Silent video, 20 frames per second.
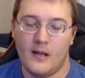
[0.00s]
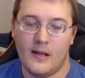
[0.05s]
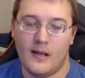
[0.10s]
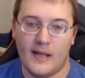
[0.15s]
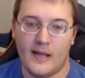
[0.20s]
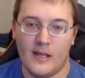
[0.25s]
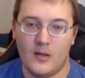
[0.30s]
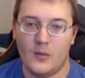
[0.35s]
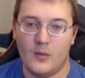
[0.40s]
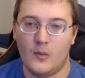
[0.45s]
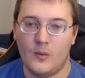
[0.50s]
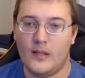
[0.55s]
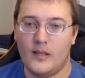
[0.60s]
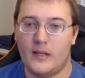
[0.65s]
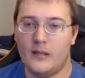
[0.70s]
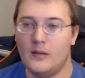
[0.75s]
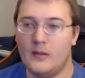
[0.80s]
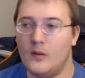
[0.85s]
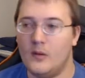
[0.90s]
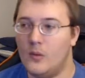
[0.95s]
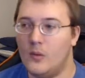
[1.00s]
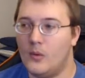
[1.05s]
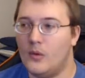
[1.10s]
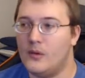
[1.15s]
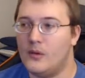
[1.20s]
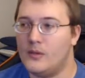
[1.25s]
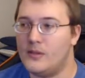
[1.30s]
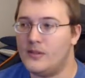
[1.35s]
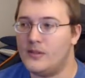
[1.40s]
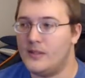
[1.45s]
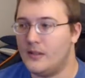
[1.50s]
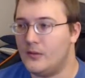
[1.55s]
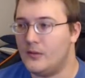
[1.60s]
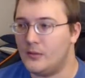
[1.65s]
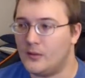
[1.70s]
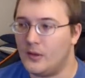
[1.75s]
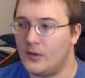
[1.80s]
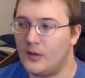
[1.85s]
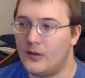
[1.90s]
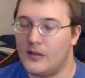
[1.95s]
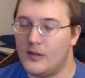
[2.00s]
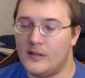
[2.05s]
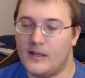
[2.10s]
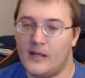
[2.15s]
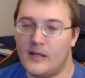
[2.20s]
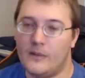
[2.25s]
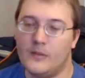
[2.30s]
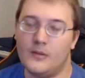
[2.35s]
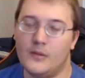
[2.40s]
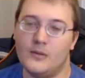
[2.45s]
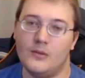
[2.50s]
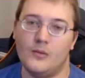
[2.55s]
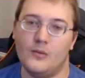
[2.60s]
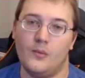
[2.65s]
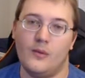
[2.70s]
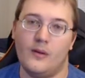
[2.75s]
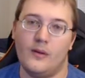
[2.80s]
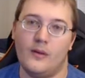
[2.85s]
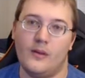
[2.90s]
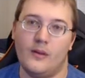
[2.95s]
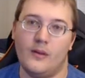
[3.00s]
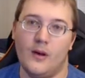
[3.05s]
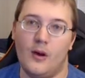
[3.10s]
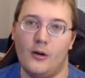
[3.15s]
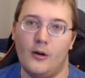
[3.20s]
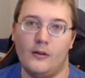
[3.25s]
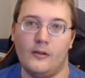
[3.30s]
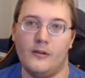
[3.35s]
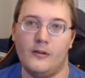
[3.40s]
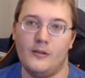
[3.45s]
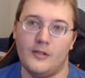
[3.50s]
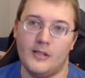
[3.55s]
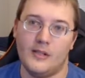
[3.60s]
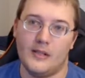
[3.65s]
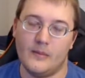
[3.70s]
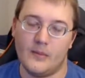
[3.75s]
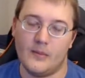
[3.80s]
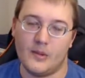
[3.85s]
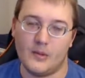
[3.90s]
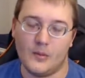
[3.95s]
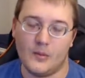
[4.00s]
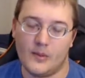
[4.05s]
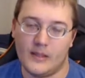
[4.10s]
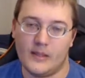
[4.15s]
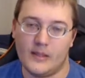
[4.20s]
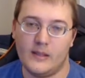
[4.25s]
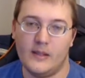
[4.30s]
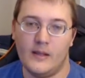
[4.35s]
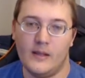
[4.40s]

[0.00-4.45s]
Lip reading: AoE or single target damage with RNG in between.